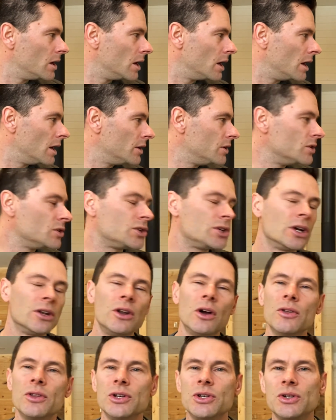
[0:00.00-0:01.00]
you shall
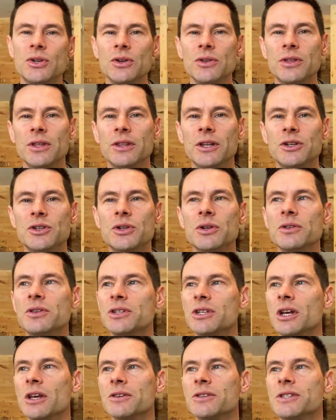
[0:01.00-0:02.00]
know the truth and the truth
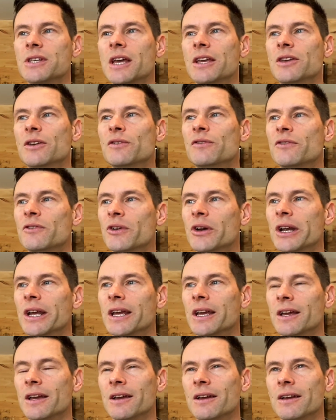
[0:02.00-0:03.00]
shall set you free.
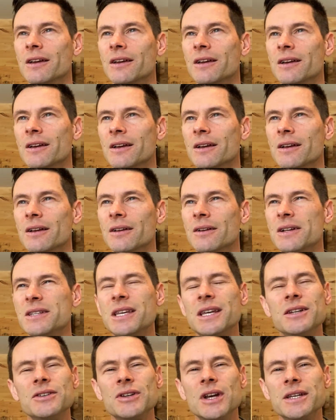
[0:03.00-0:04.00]
That's an
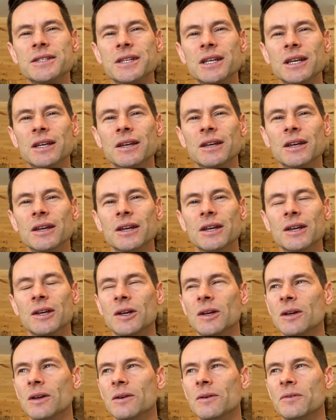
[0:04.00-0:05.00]
interesting
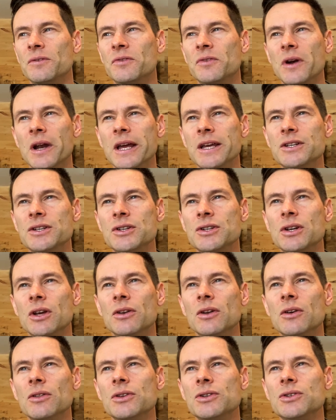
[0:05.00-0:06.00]
phrase. You shall
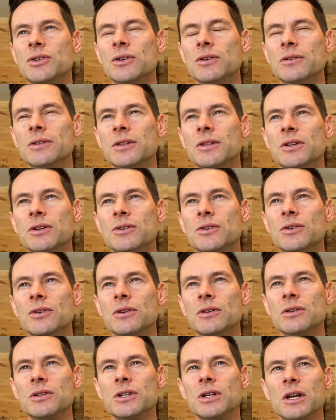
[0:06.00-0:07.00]
know the truth and the
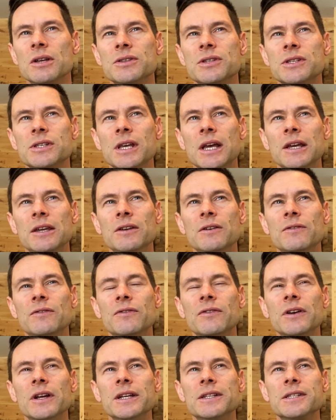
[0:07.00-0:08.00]
truth shall set you
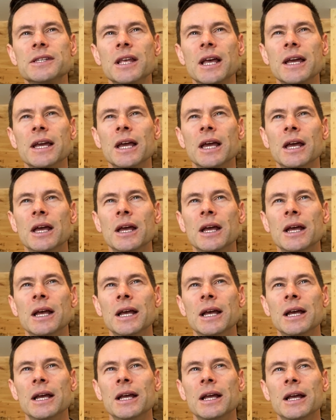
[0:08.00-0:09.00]
free. It's like,
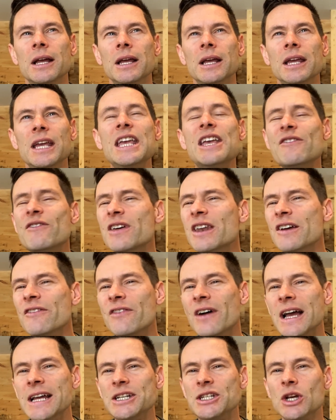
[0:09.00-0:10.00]
even if
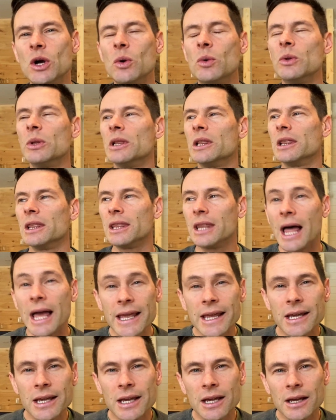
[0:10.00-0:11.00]
I don't
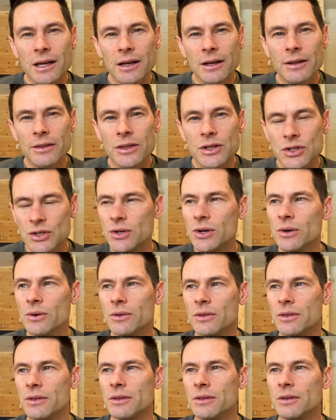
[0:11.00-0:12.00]
like the
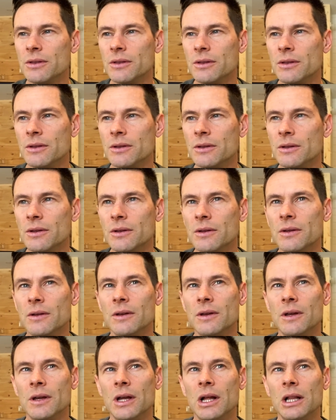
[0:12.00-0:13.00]
truth,
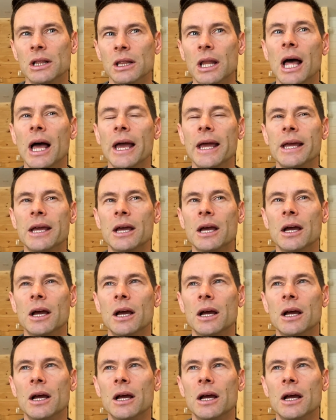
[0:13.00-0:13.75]
like,